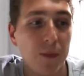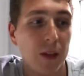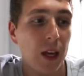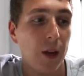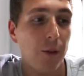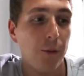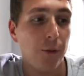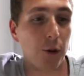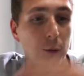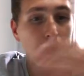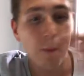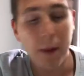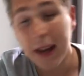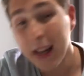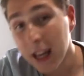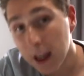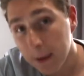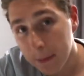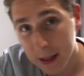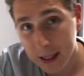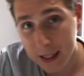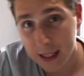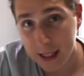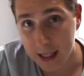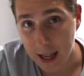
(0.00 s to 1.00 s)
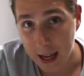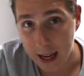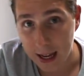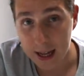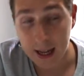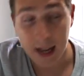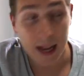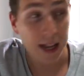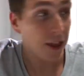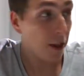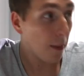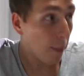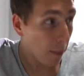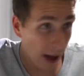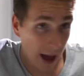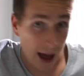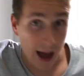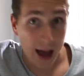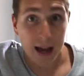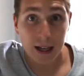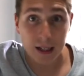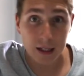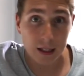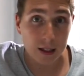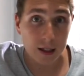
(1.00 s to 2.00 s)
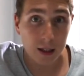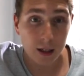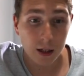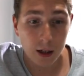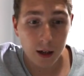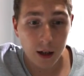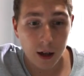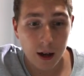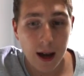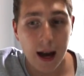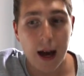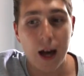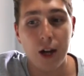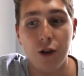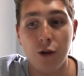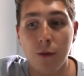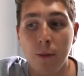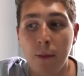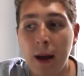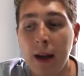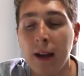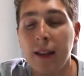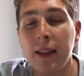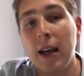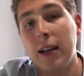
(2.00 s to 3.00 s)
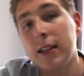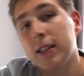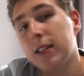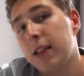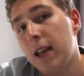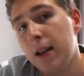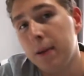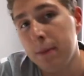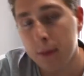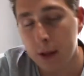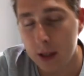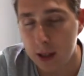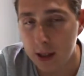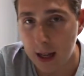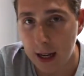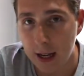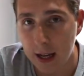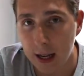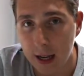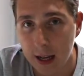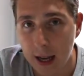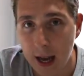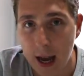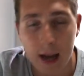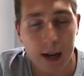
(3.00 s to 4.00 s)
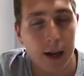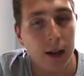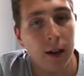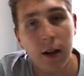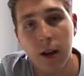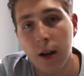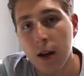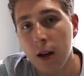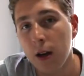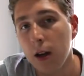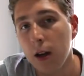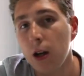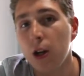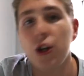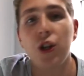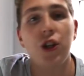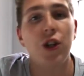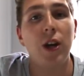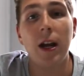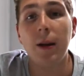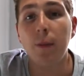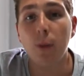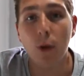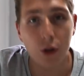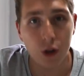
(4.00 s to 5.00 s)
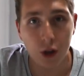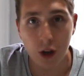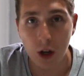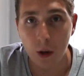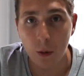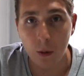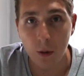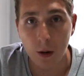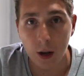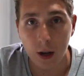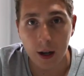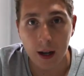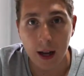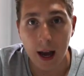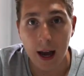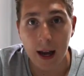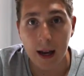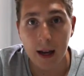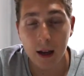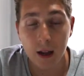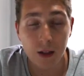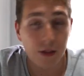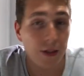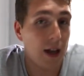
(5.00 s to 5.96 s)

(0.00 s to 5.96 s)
If you make a mistake in the past and you make that same mistake again, Shame on you, okay?